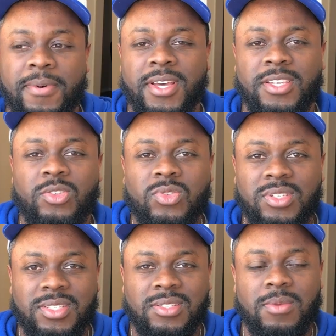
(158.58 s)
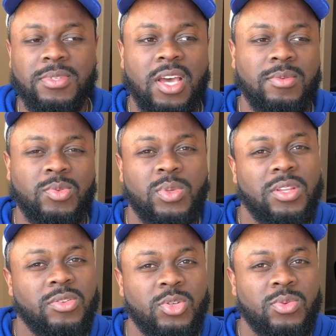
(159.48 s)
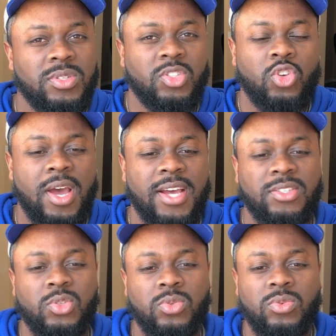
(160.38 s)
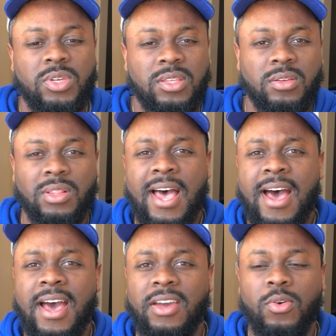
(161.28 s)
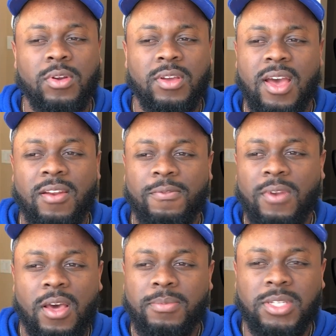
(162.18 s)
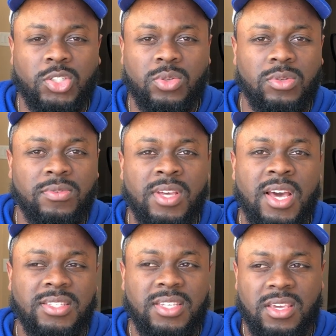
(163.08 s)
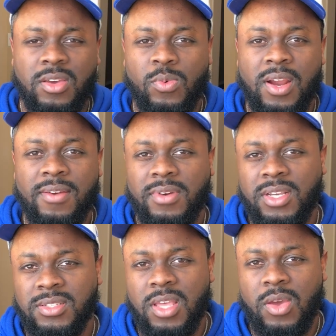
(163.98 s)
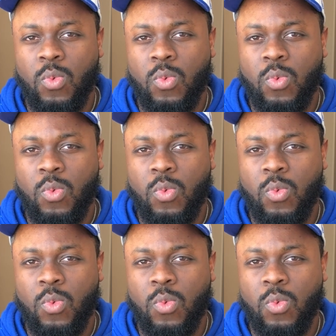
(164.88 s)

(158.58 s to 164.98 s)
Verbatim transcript: but usually sometimes what they'll do is try to either lie or kind of flub the truth to get whatever it is they